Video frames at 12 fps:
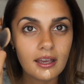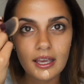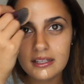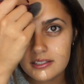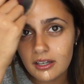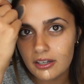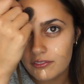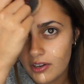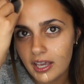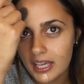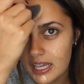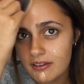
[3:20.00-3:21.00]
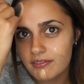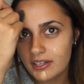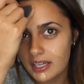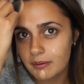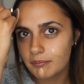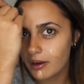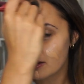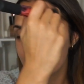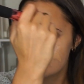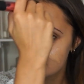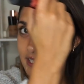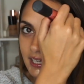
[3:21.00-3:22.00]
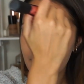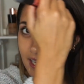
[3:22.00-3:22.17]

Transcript: It's kind of like evening my skin